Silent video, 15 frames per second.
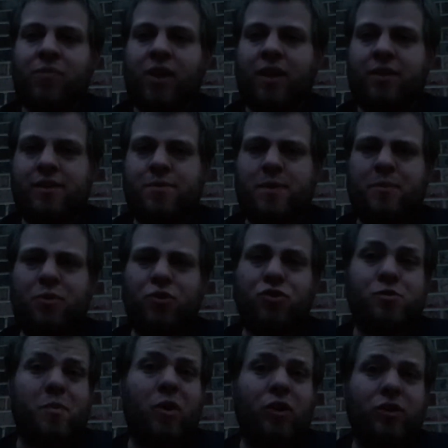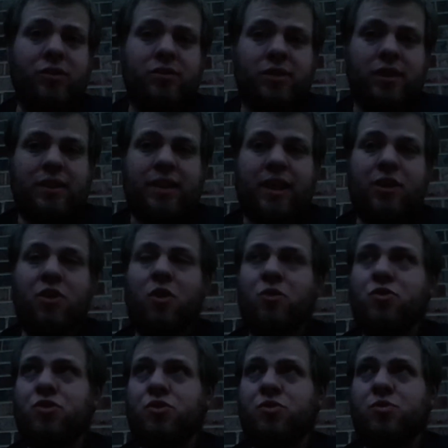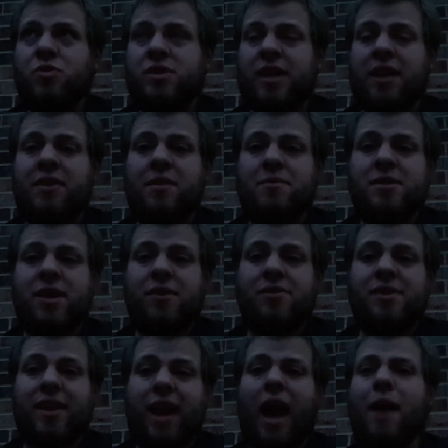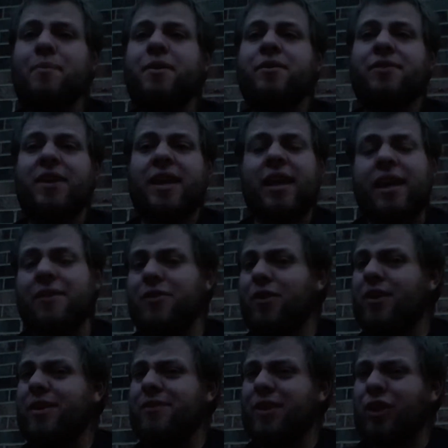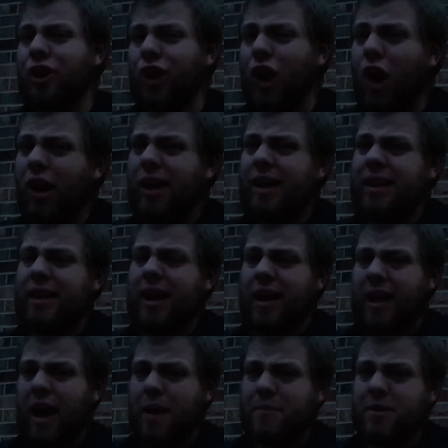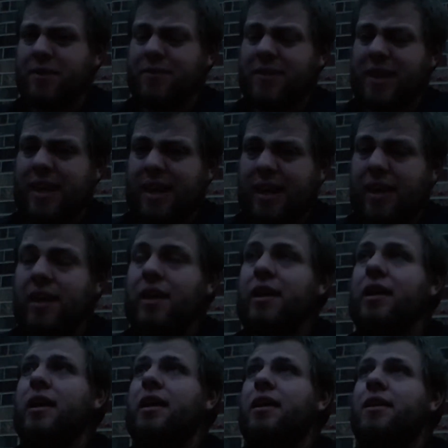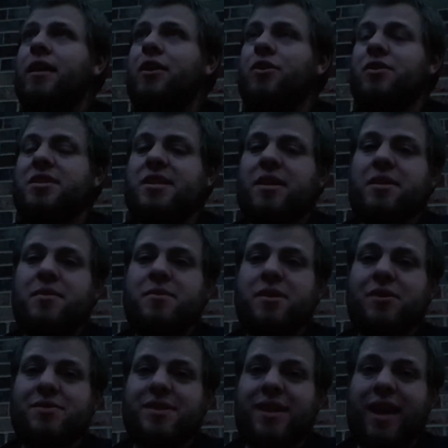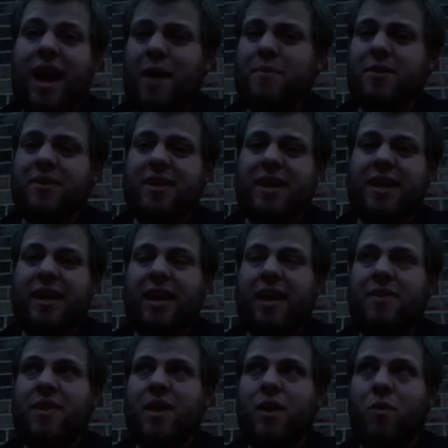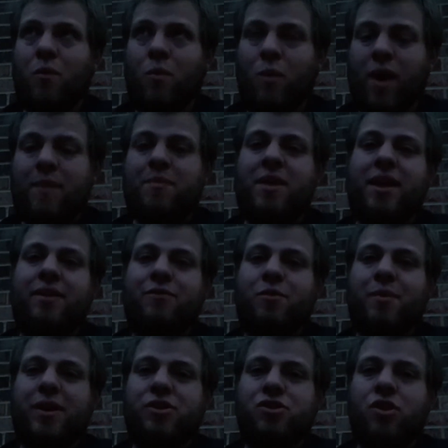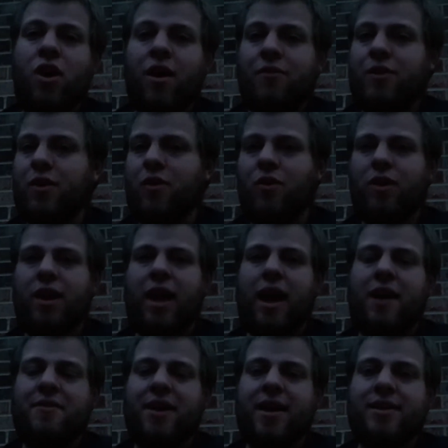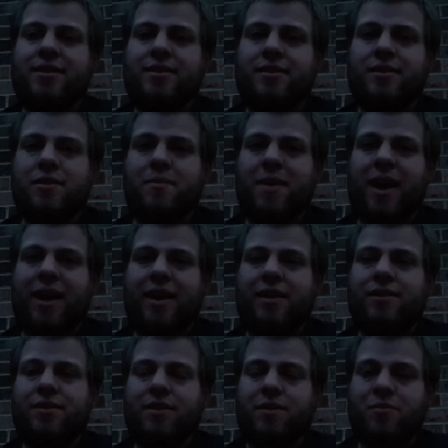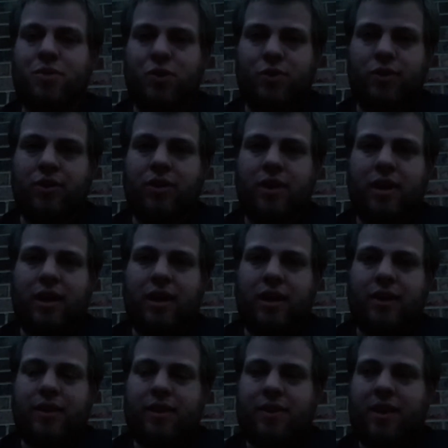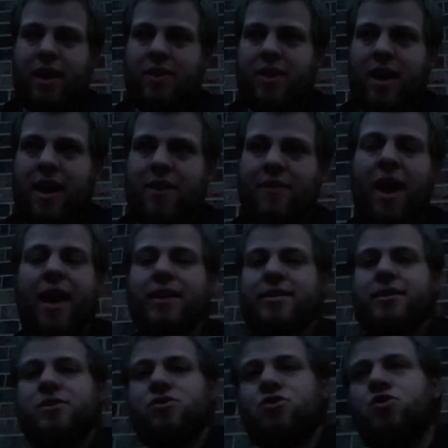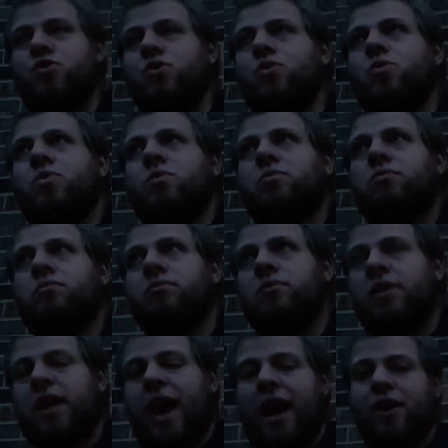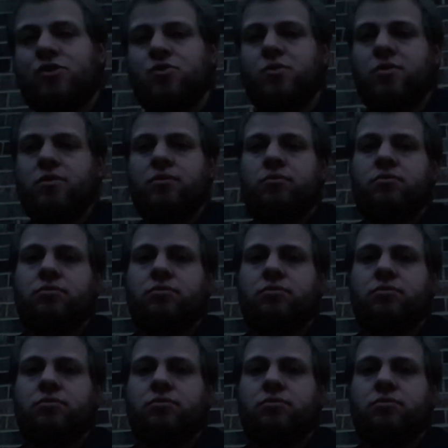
And these people are smart. They know to send themselves the copy of the key, if they're even logging a copy of the key. They know to send themselves the copy of the key and then wipe that information off. They already have access to the back end of the computer. They have access to the actual,